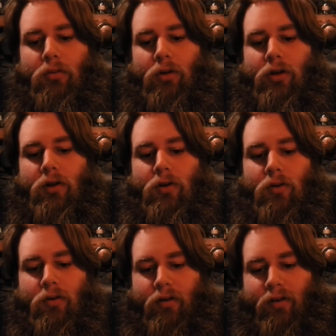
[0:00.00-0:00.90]
would
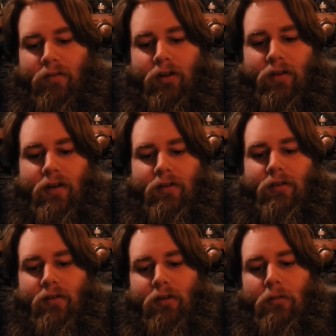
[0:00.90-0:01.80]
do, because I've seen this
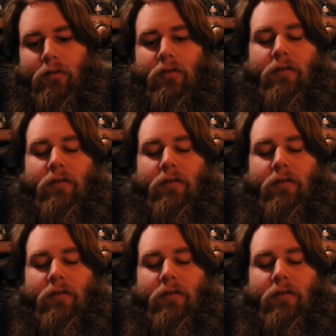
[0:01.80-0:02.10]
in some of his